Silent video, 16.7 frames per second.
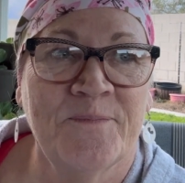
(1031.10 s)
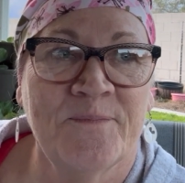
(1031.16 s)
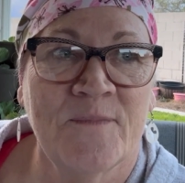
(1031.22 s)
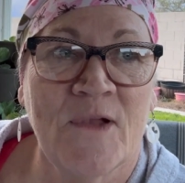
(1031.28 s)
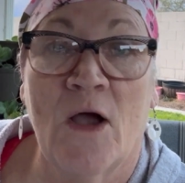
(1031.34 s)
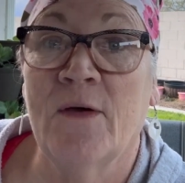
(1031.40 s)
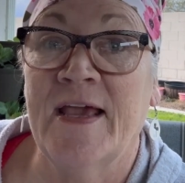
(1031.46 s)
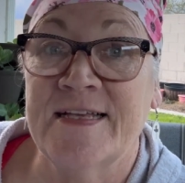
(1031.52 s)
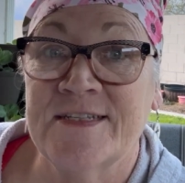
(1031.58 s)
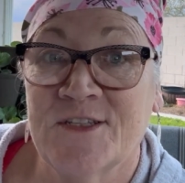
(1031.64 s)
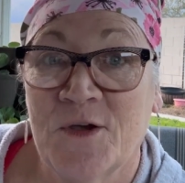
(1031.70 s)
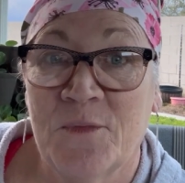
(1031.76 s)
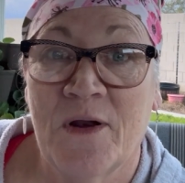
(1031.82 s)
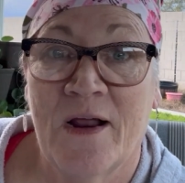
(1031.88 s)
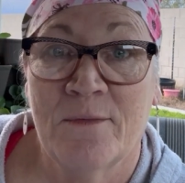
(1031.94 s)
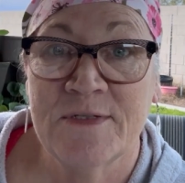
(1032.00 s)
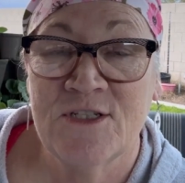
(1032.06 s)
Okay, so
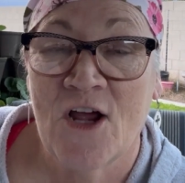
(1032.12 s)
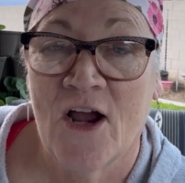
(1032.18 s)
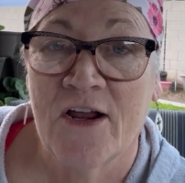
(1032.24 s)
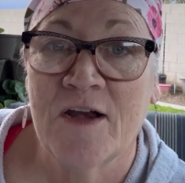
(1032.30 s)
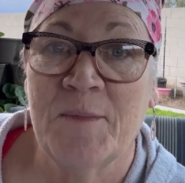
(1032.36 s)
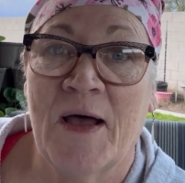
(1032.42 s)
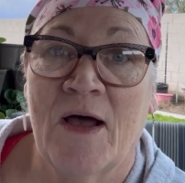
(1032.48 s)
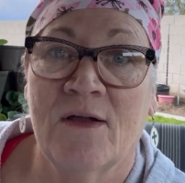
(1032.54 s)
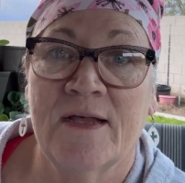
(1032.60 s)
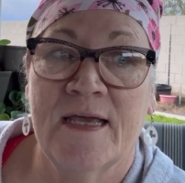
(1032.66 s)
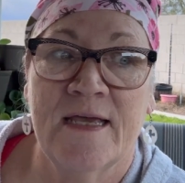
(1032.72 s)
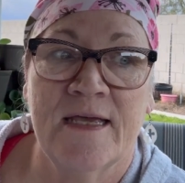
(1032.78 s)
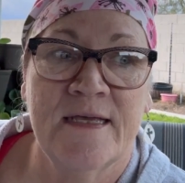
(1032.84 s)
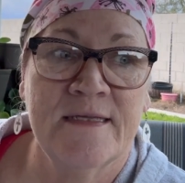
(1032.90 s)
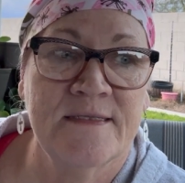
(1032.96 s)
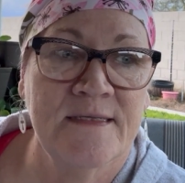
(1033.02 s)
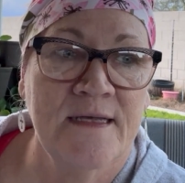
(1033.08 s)
what I was talking about
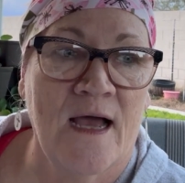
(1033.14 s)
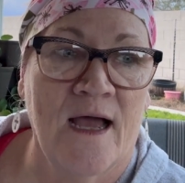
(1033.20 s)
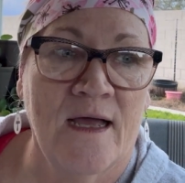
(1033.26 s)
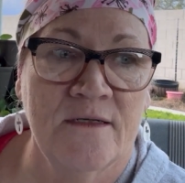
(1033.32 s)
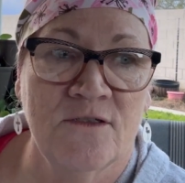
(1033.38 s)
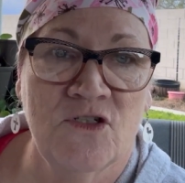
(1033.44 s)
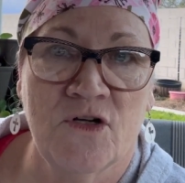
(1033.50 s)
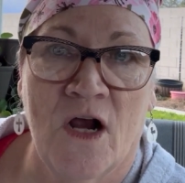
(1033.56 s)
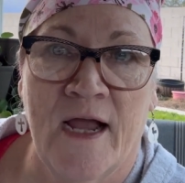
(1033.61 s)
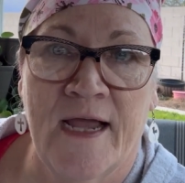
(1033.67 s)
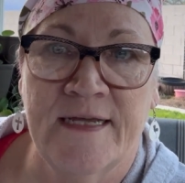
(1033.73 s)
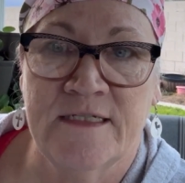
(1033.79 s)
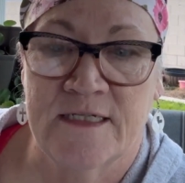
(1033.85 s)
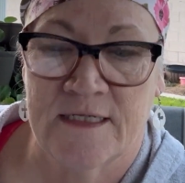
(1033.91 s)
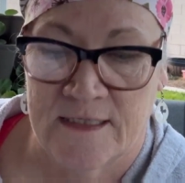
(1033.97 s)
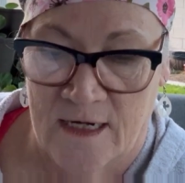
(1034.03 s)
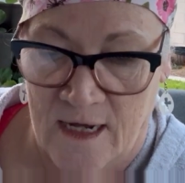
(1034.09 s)
is trying
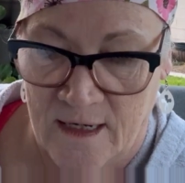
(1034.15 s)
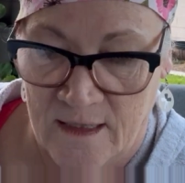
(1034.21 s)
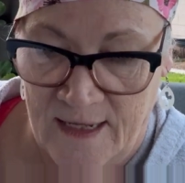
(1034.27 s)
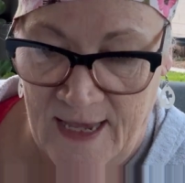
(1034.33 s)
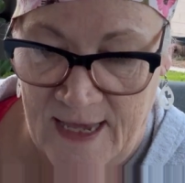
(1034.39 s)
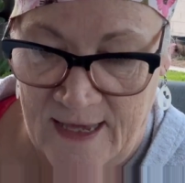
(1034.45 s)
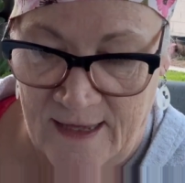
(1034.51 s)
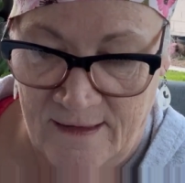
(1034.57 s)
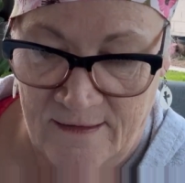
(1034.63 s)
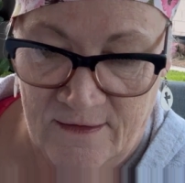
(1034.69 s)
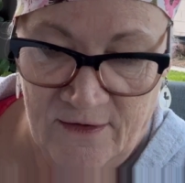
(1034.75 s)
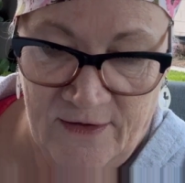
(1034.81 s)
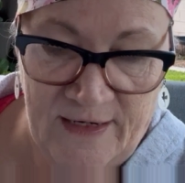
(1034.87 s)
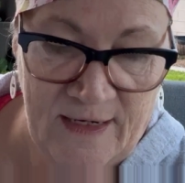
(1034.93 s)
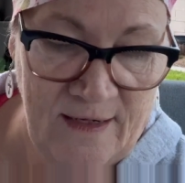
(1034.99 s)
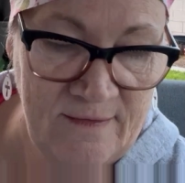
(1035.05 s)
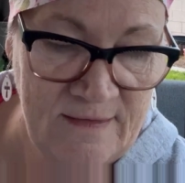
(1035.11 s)
to not, hey, you're
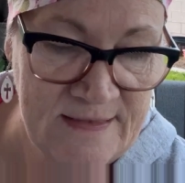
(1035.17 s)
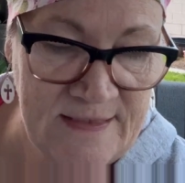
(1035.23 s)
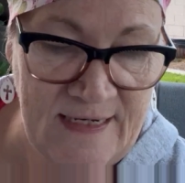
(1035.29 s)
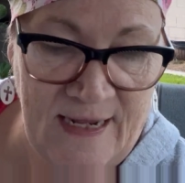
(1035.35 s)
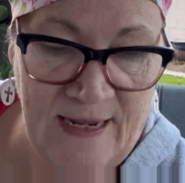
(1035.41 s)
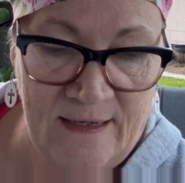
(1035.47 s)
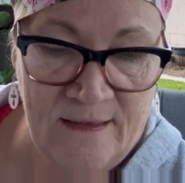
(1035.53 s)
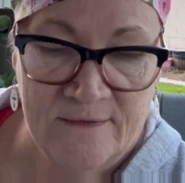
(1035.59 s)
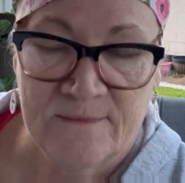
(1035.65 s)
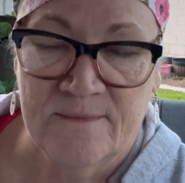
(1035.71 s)
hitting the stand.